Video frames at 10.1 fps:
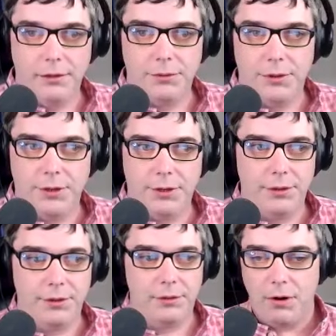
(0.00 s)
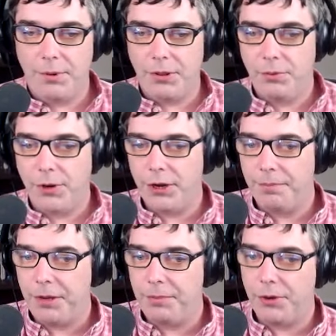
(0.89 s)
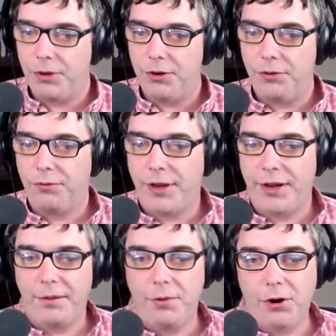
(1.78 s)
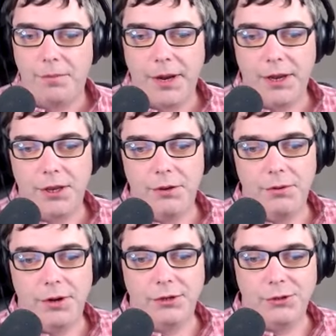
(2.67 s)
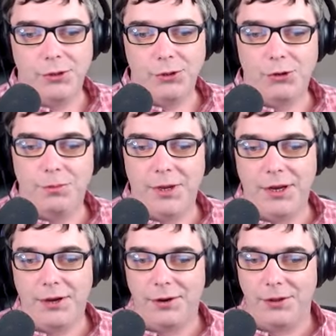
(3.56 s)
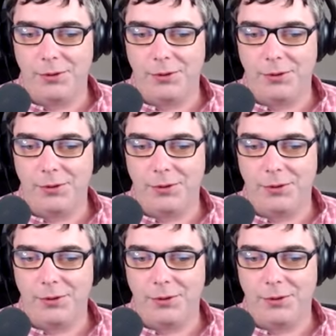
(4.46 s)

that's really good. Well, brother, where can people go to find out more about you on social media or